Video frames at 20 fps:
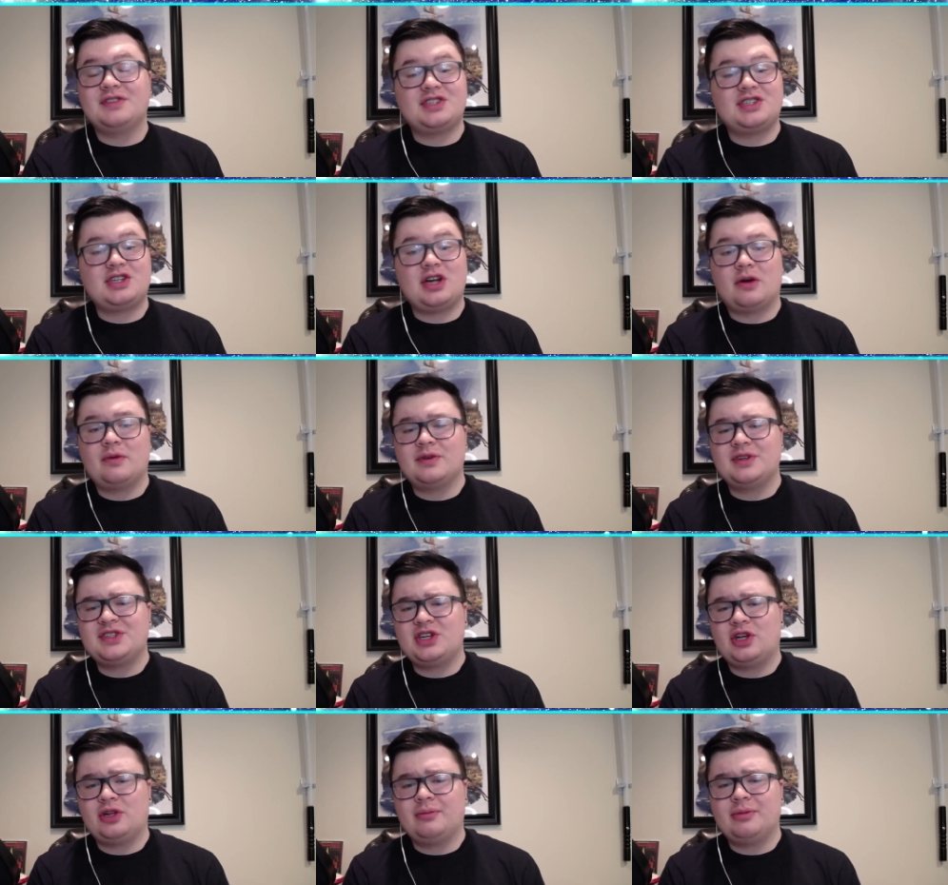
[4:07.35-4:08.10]
Star
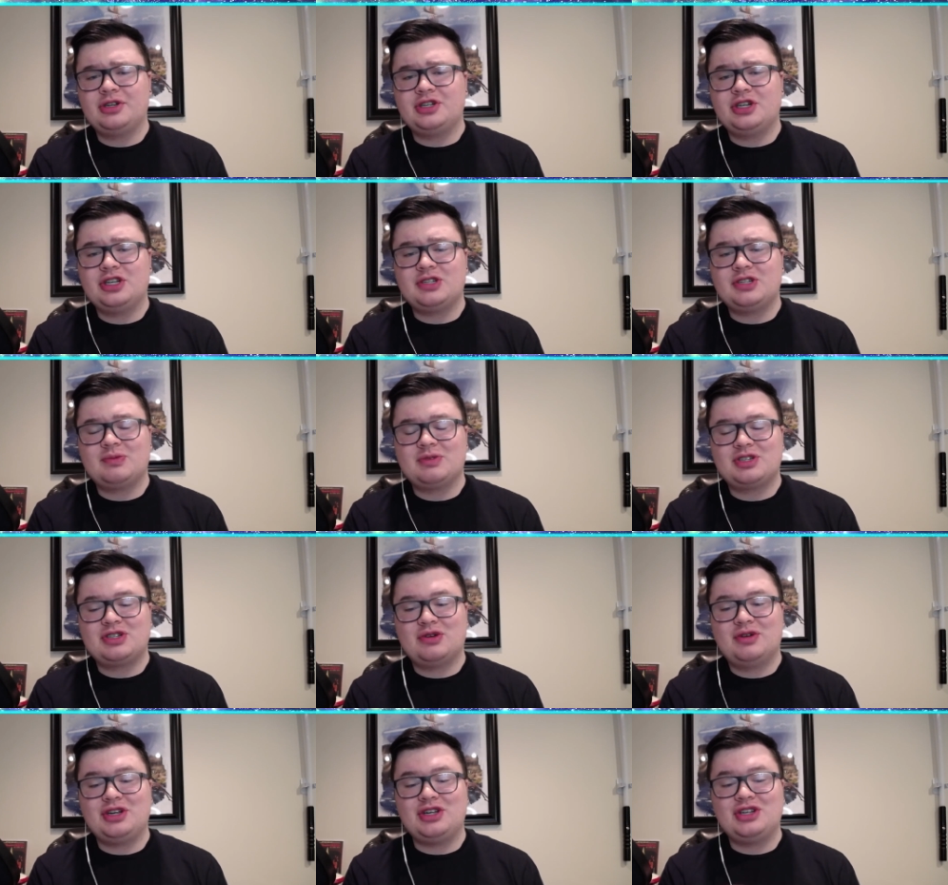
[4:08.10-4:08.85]
Wars Celebration is
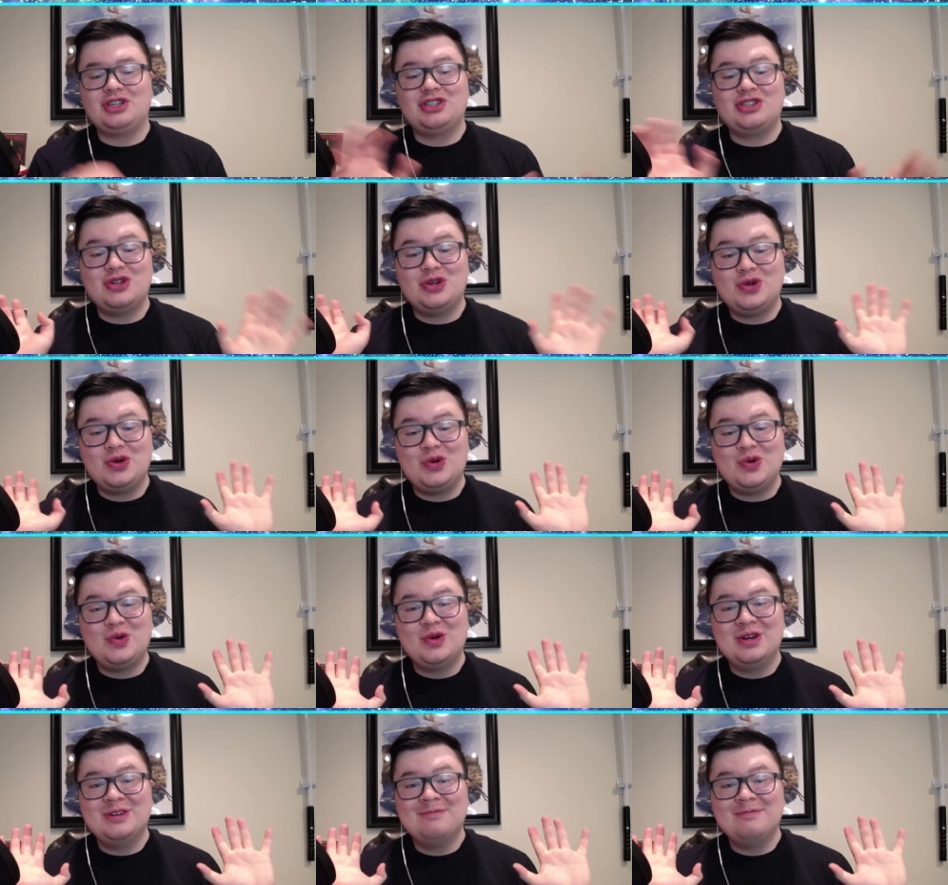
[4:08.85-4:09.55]
returning to